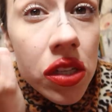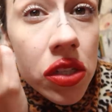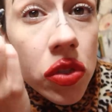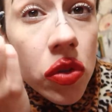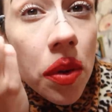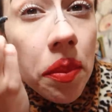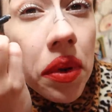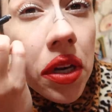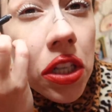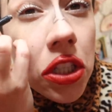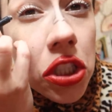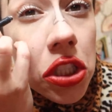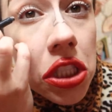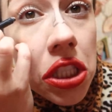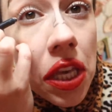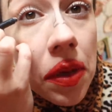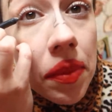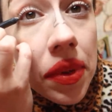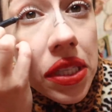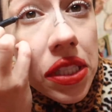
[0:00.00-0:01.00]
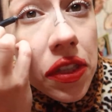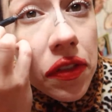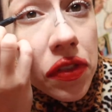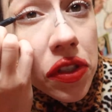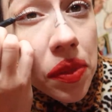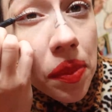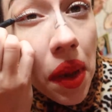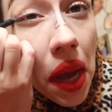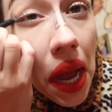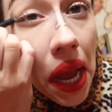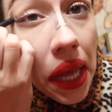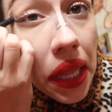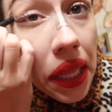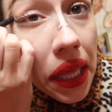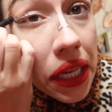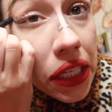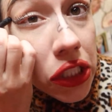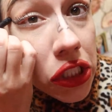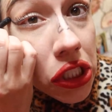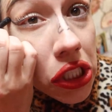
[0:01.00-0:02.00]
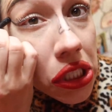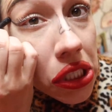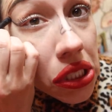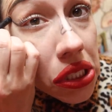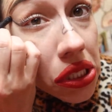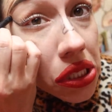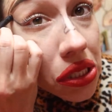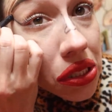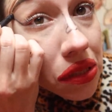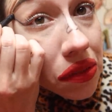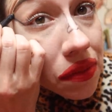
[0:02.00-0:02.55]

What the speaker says: So I'm gonna just give myself some eyelashes.